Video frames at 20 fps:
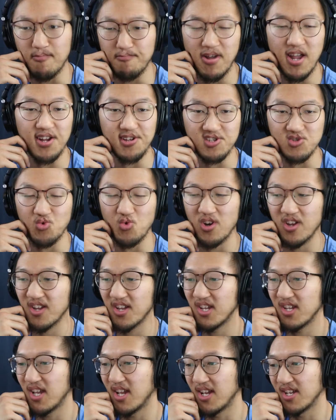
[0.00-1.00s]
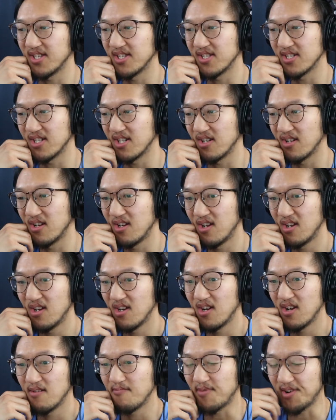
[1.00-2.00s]
passed away, and,
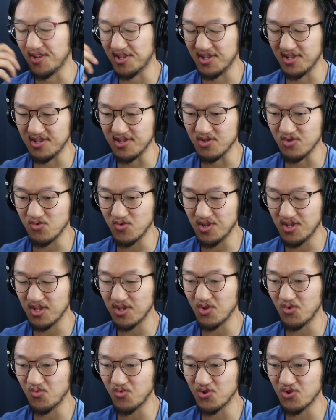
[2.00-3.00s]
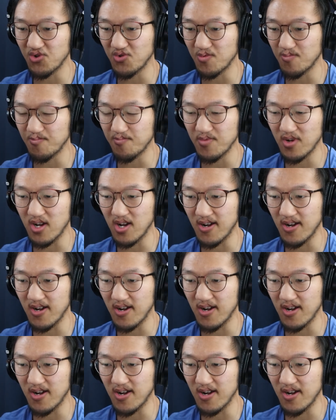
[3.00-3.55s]
my sister was in the room,